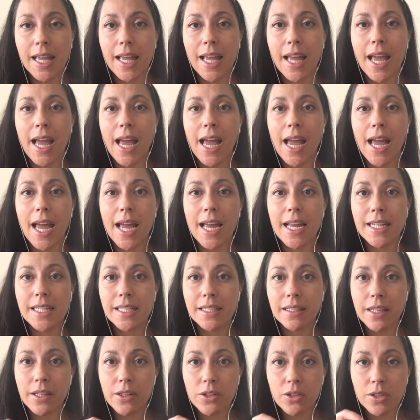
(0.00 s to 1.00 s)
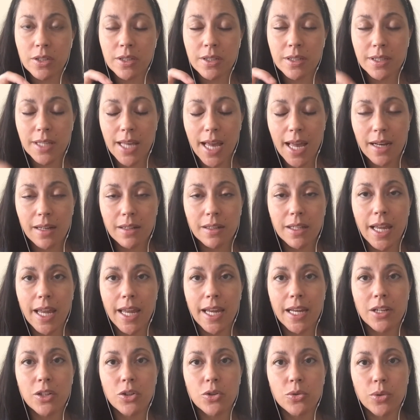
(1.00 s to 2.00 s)
And little
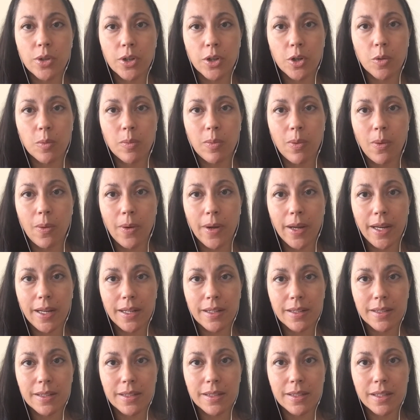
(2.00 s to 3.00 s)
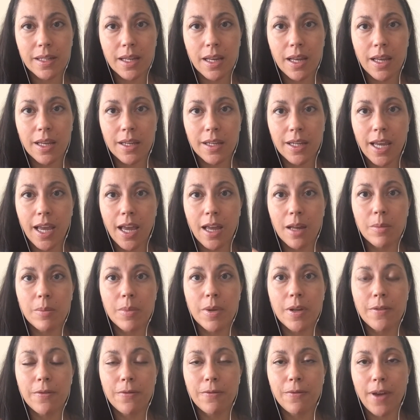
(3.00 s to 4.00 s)
satellite trigger points can
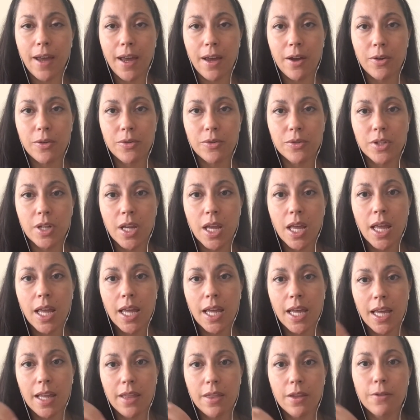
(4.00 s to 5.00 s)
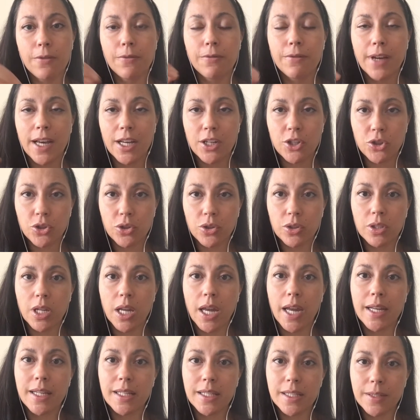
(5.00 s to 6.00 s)
be found in the fascial
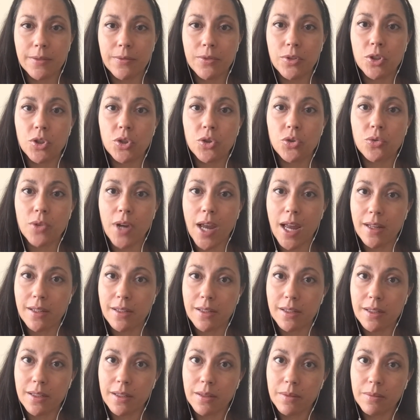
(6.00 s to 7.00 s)
lines of stress.